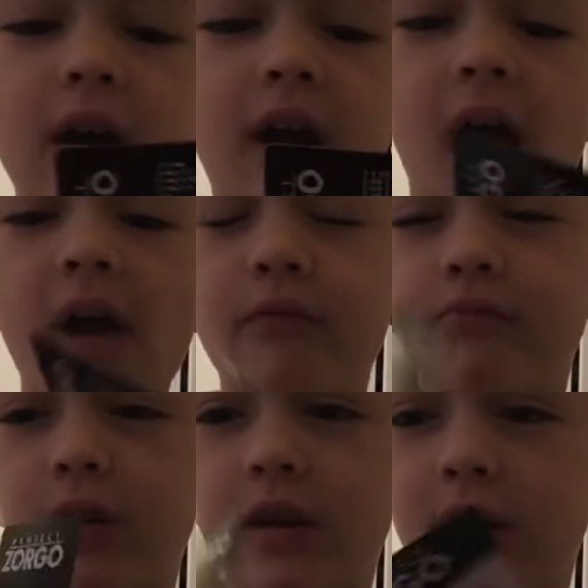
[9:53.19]
And I
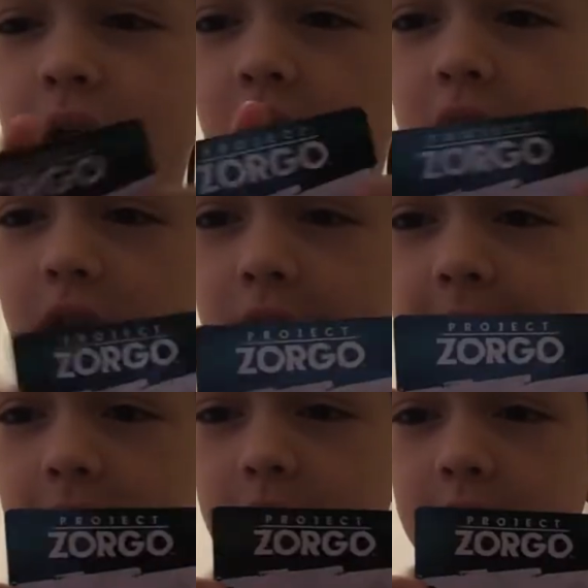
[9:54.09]
haven't written down
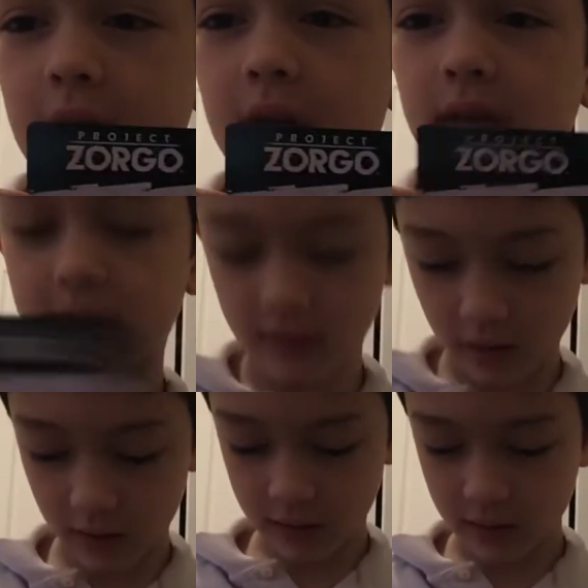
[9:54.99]
any of this yet
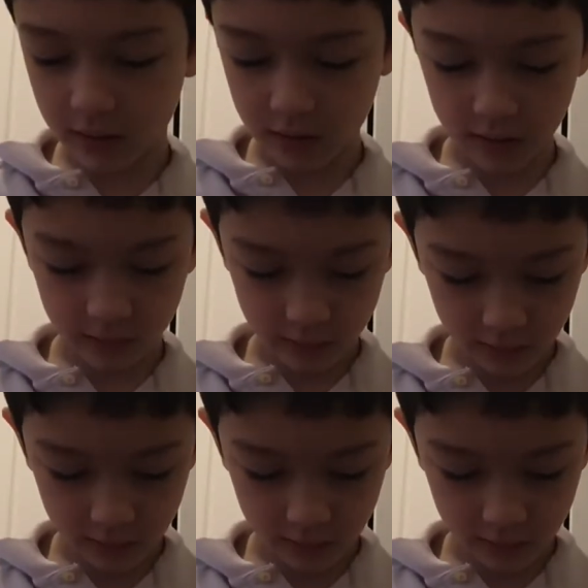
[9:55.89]
on this,